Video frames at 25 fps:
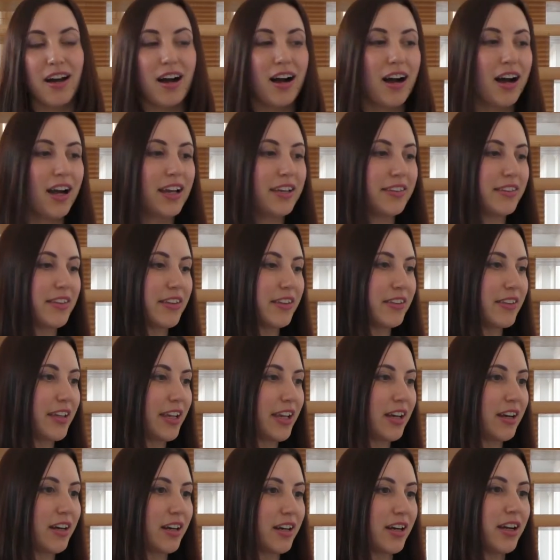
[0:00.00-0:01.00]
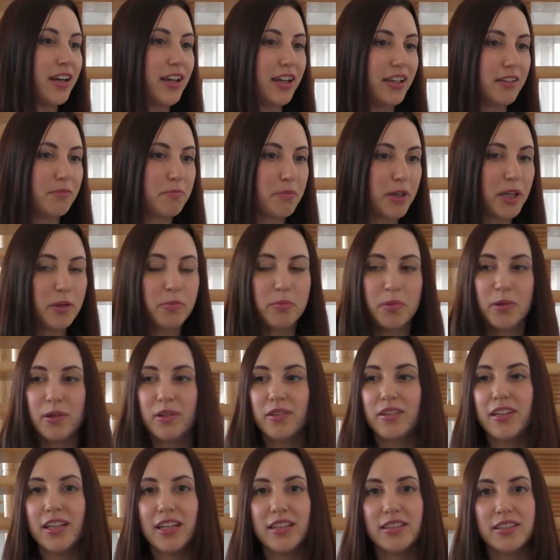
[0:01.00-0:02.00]
Either they are in
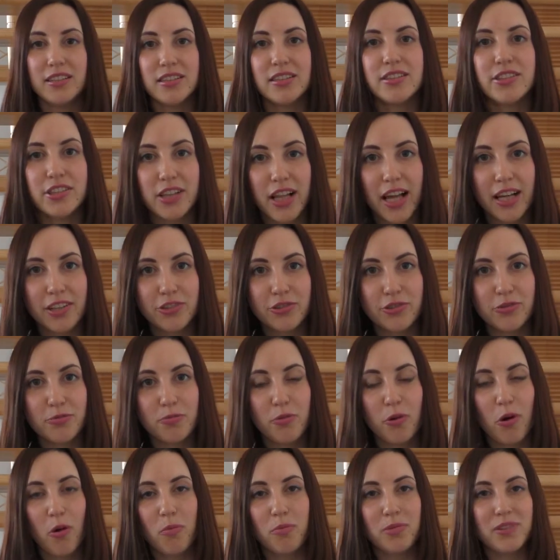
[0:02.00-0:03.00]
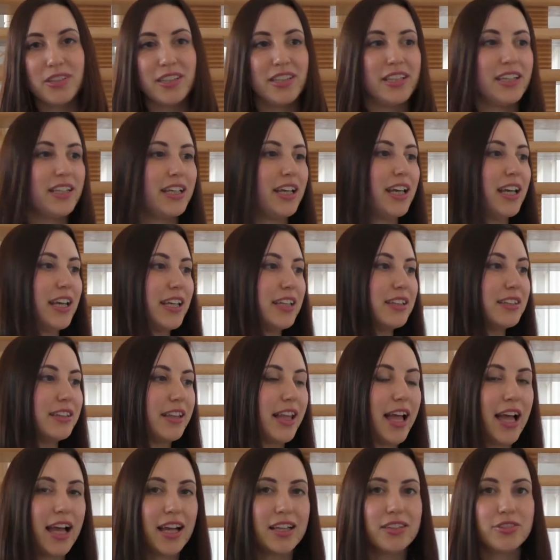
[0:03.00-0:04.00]
people, in intellectual property, in
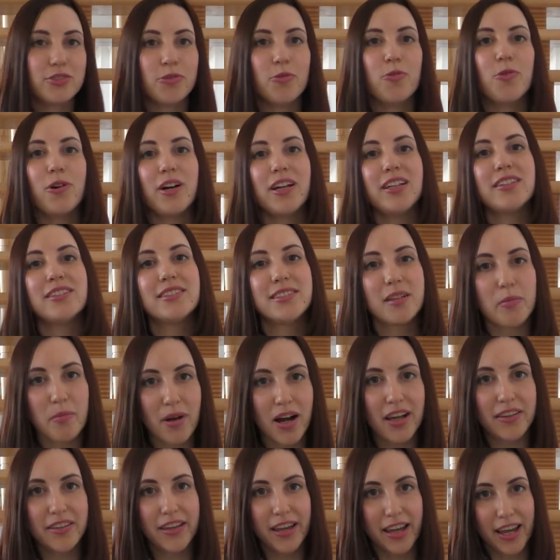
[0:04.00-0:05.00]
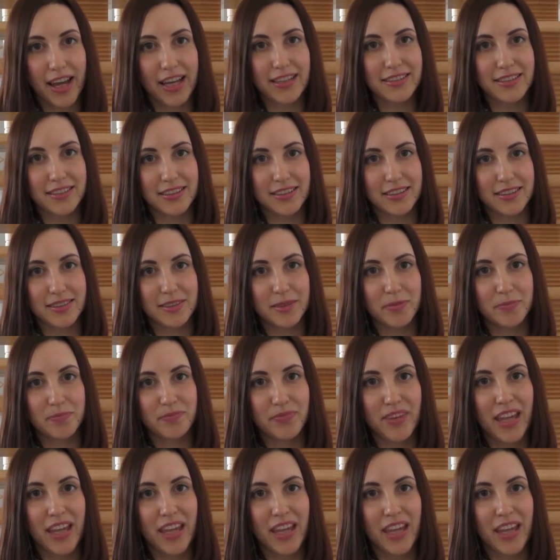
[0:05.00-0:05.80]
land, or in some other assets.